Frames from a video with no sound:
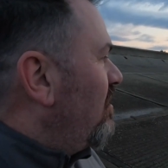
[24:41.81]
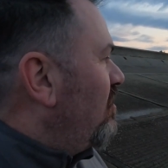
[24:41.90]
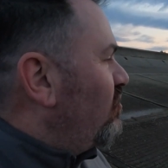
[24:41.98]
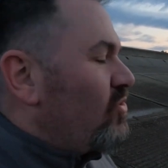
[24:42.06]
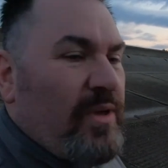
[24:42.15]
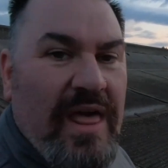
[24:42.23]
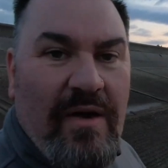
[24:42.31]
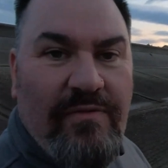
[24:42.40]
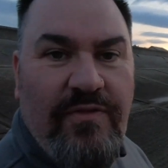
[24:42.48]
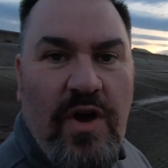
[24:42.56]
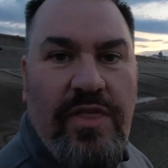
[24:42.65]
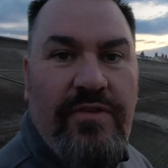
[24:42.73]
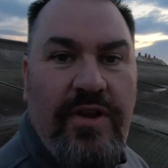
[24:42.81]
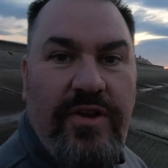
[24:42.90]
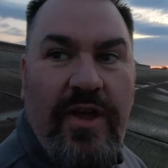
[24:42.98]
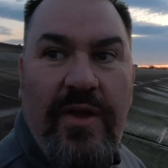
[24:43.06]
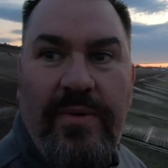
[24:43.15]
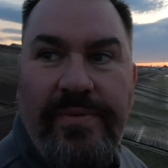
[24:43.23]
So without further
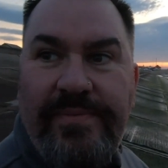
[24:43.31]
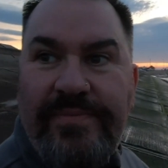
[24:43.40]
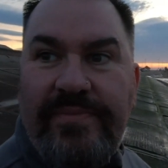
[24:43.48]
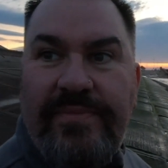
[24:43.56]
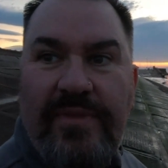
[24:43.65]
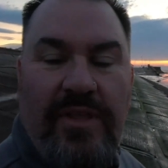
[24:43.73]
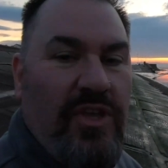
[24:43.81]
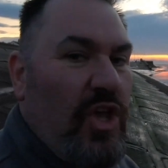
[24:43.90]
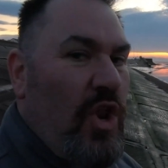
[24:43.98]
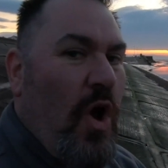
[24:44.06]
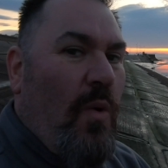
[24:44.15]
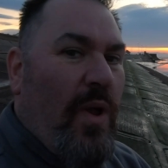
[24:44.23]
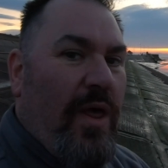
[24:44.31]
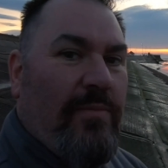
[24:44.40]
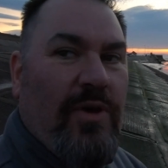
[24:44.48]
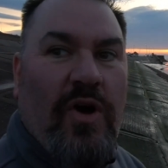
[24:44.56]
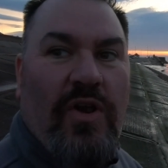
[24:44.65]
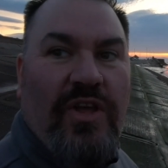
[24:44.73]
ado, you know what I'm
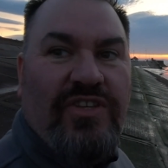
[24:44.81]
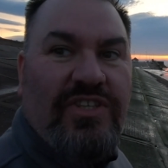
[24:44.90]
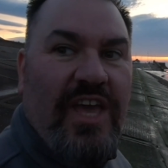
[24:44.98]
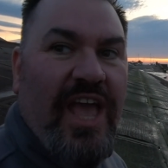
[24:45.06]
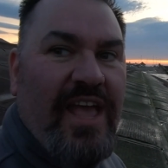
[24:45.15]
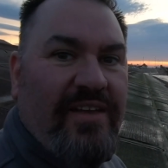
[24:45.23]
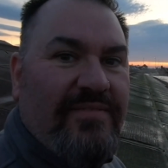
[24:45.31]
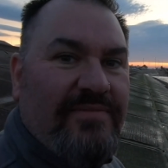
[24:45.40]
gonna say.